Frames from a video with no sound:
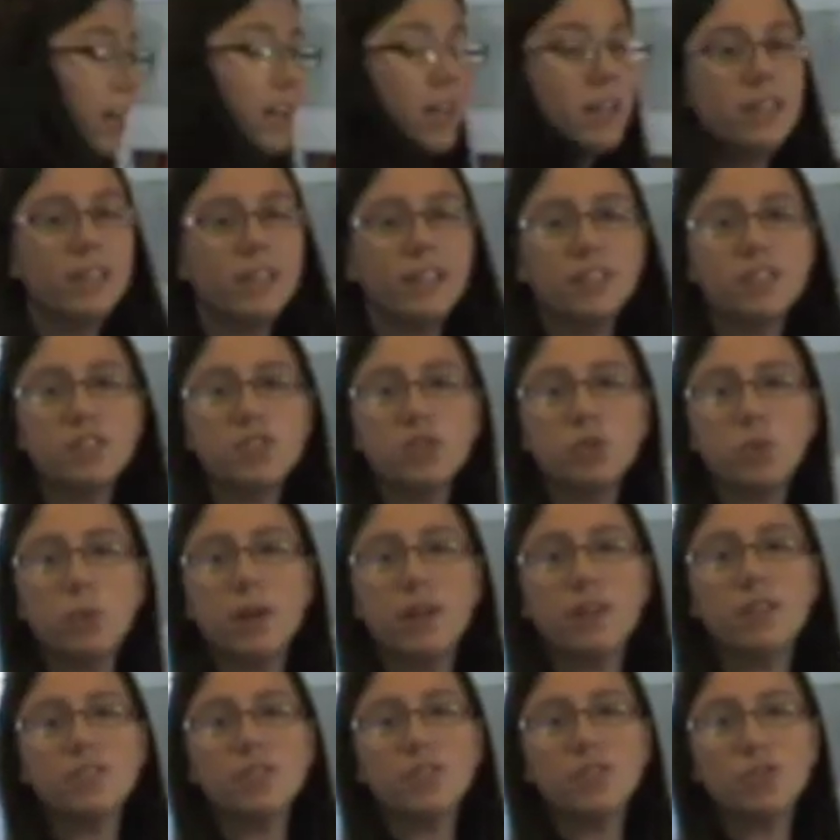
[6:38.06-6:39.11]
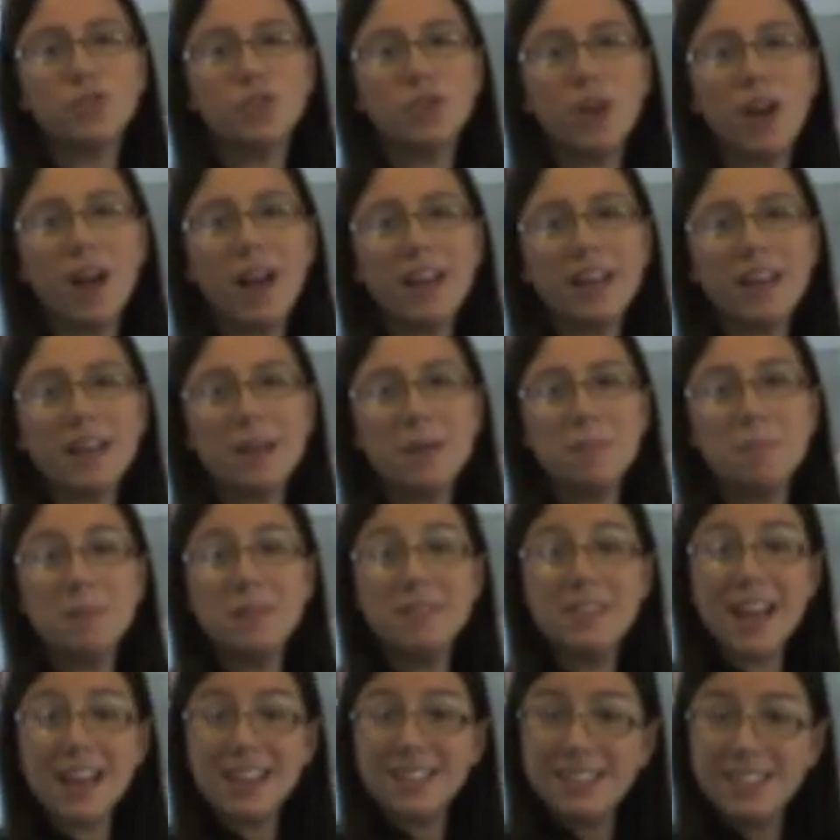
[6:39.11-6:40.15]
cut it into squares and try it.
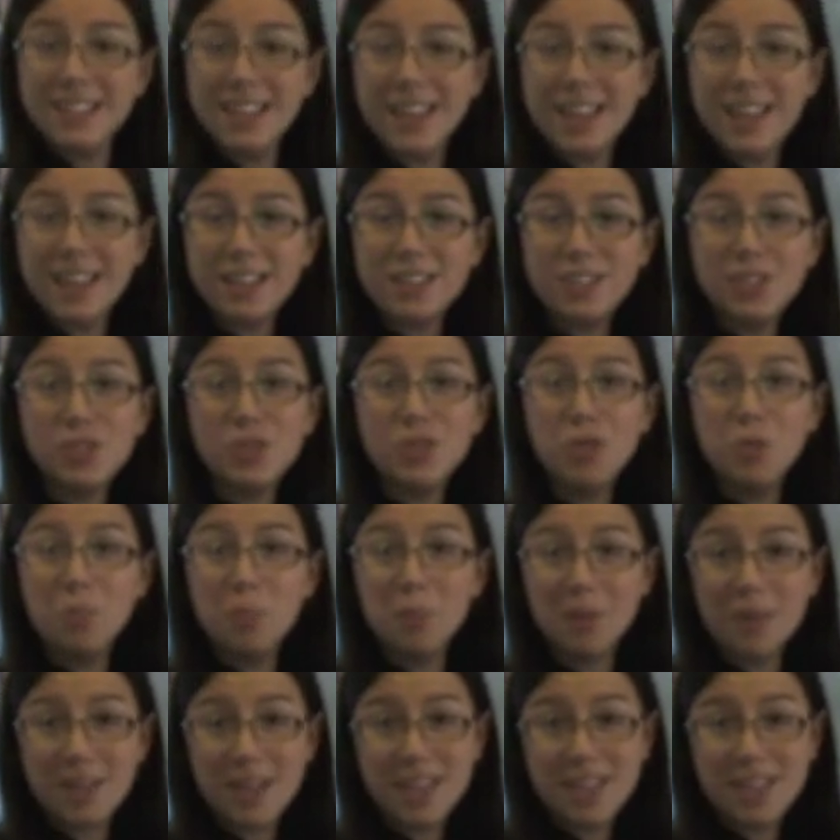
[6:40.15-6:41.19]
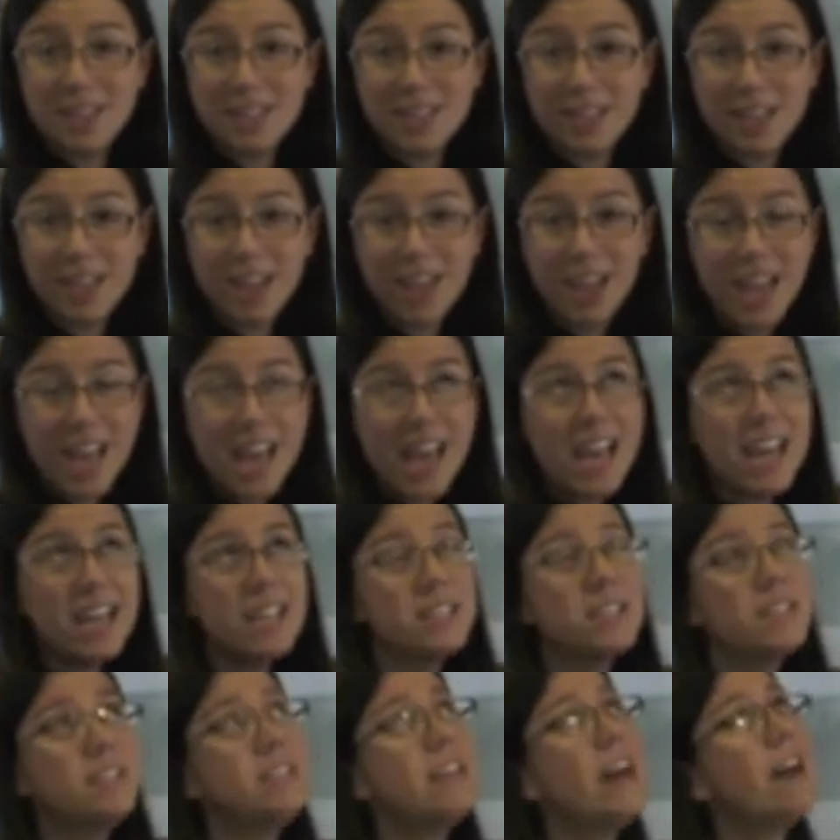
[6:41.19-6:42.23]
But that's it. Super easy.
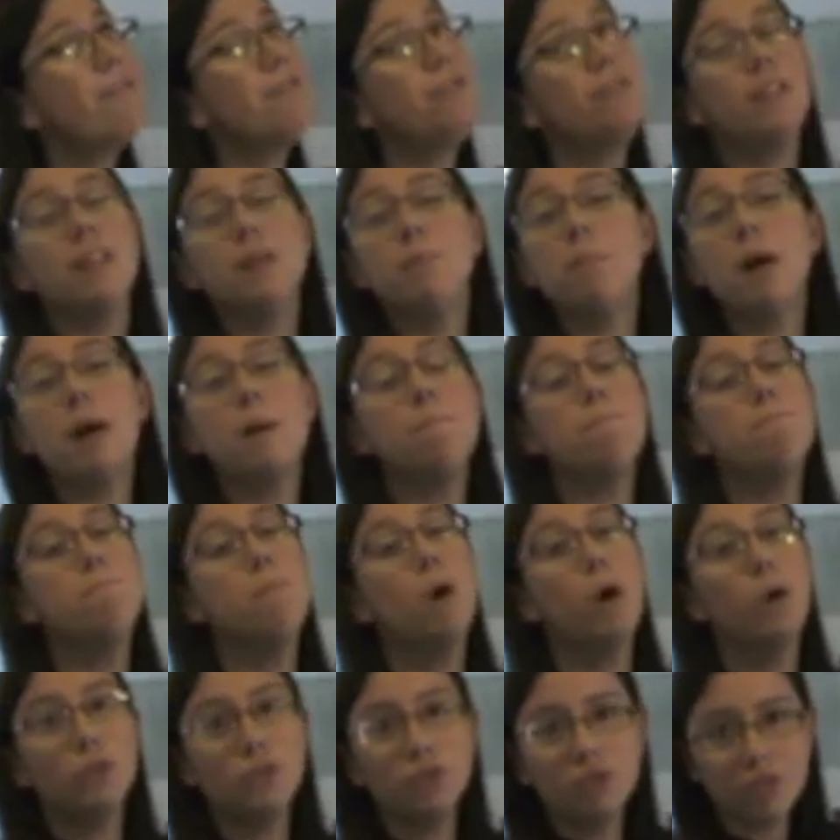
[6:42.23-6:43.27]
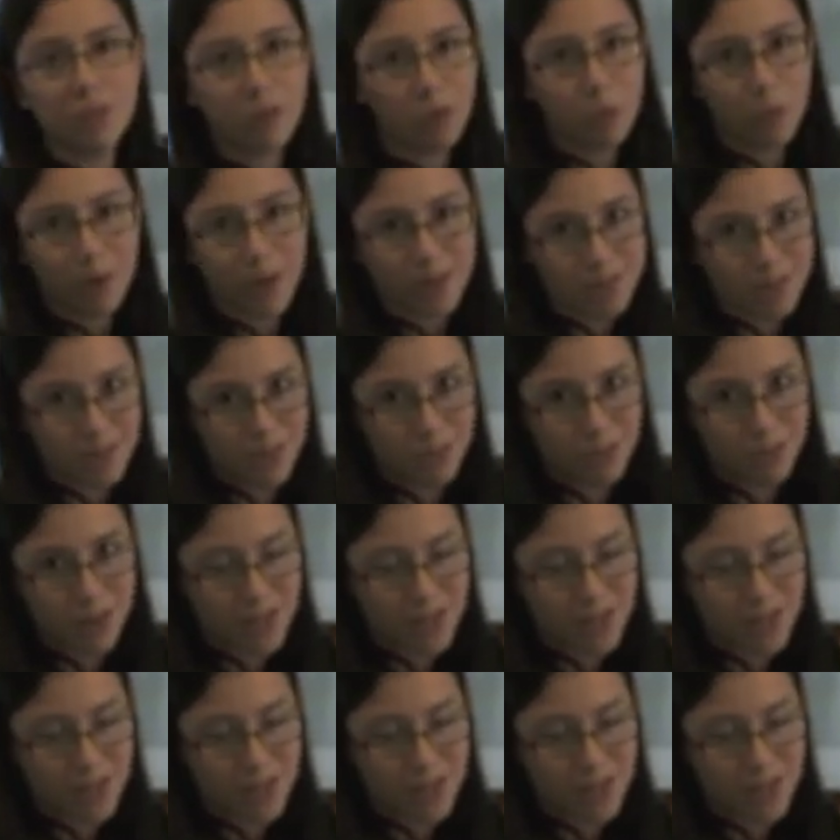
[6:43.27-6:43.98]
It's definitely my most requested